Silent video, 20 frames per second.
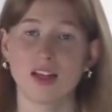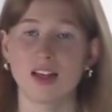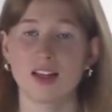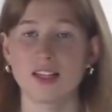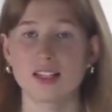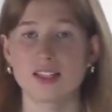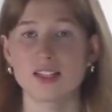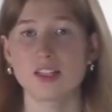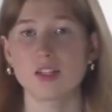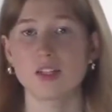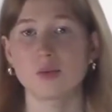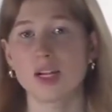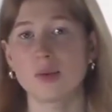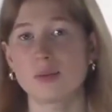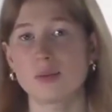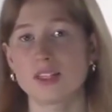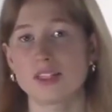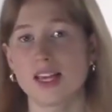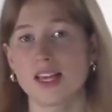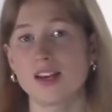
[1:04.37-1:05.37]
Less than
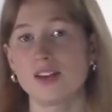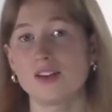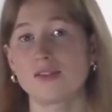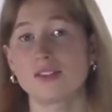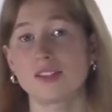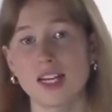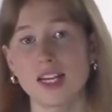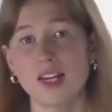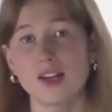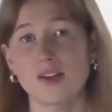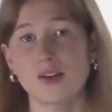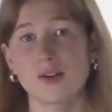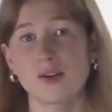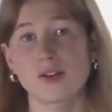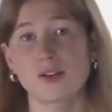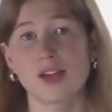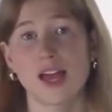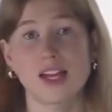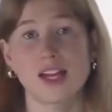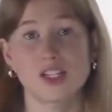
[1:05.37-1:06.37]
20% of
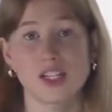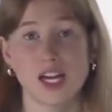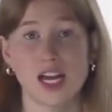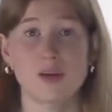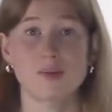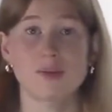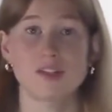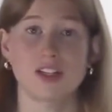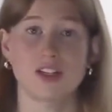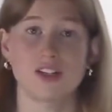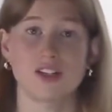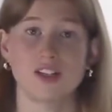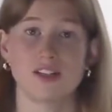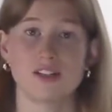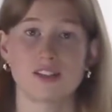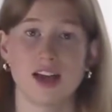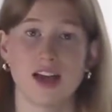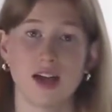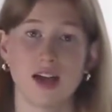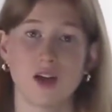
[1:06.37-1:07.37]
CEO and chair
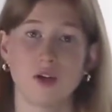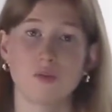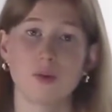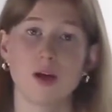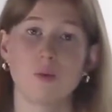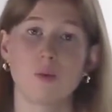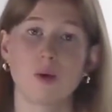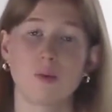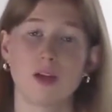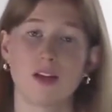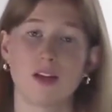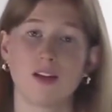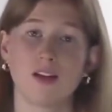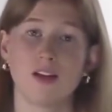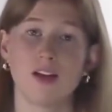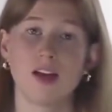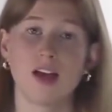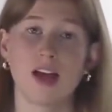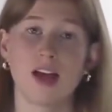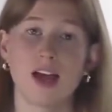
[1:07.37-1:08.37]
positions are held by women,
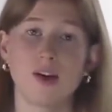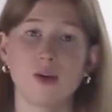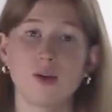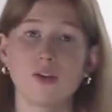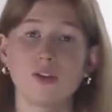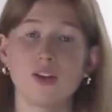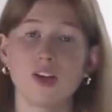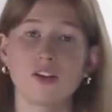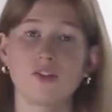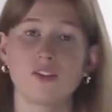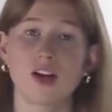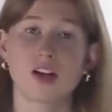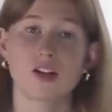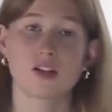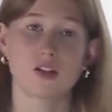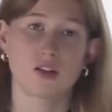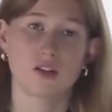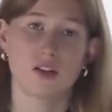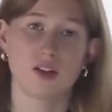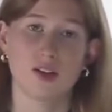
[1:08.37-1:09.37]
and only around
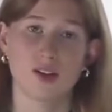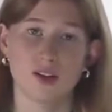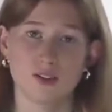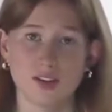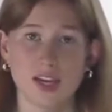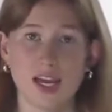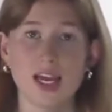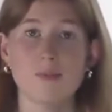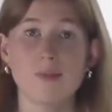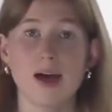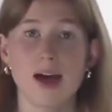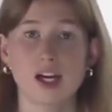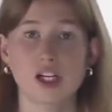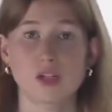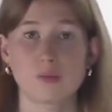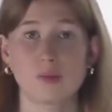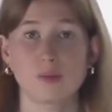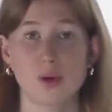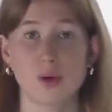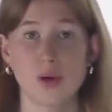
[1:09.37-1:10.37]
a third of key
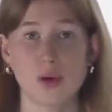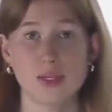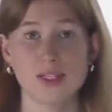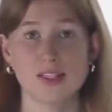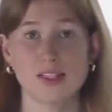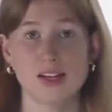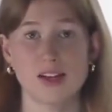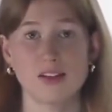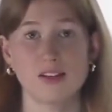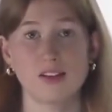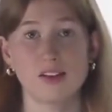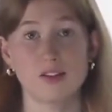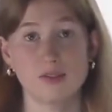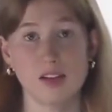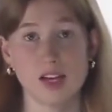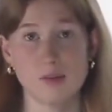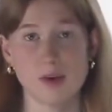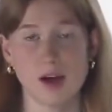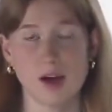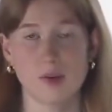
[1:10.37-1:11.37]
management personnel are
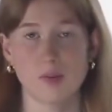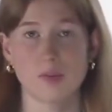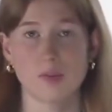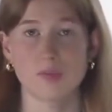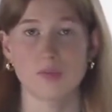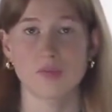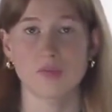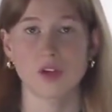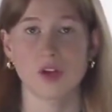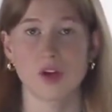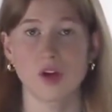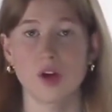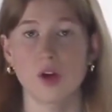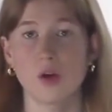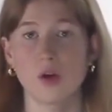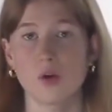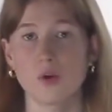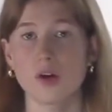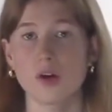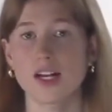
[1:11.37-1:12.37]
female.
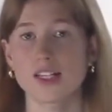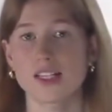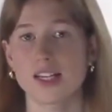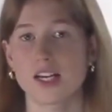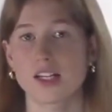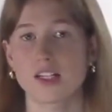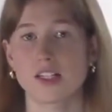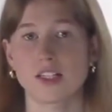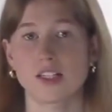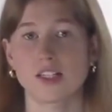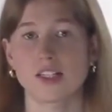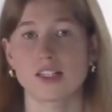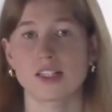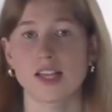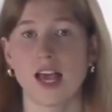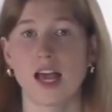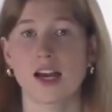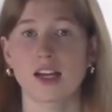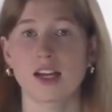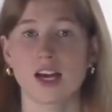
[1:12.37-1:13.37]
Organisations
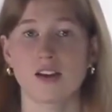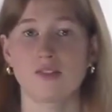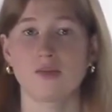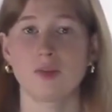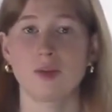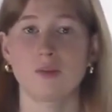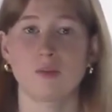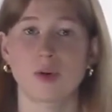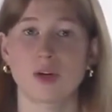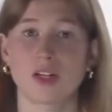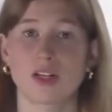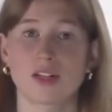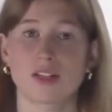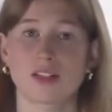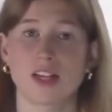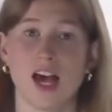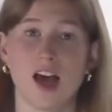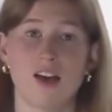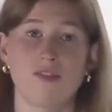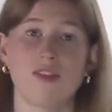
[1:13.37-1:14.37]
and government bodies
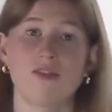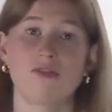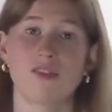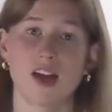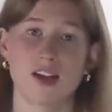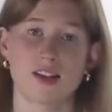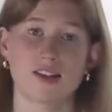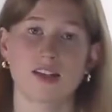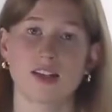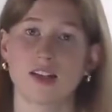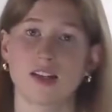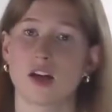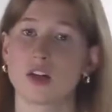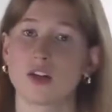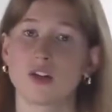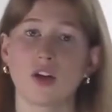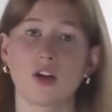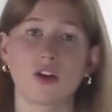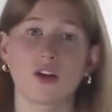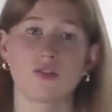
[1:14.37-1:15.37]
have invested a
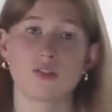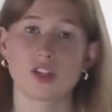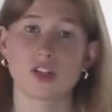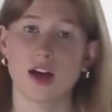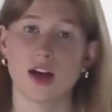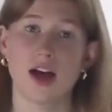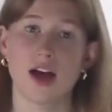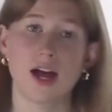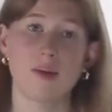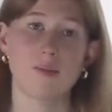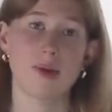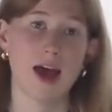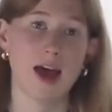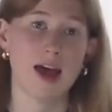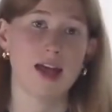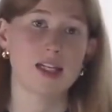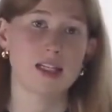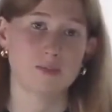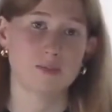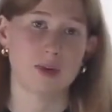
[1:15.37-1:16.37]
lot of time
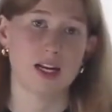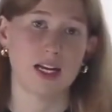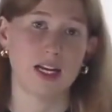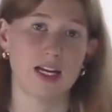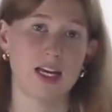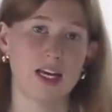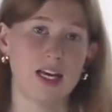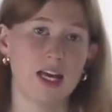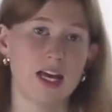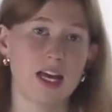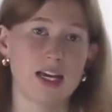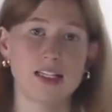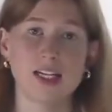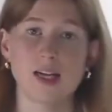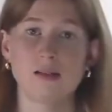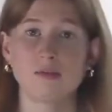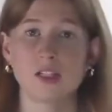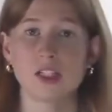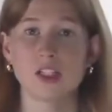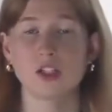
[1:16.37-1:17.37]
and money
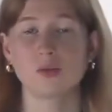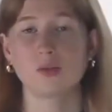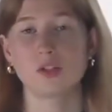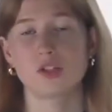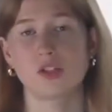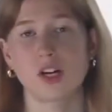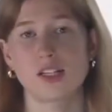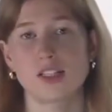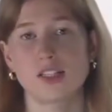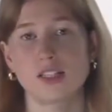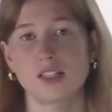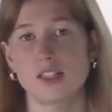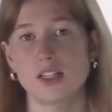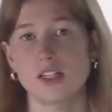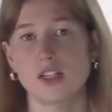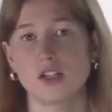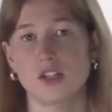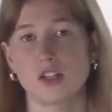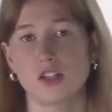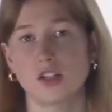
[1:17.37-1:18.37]
attempting to address this
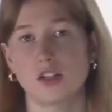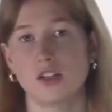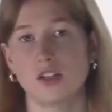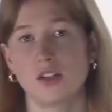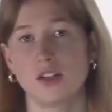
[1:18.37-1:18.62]
issue,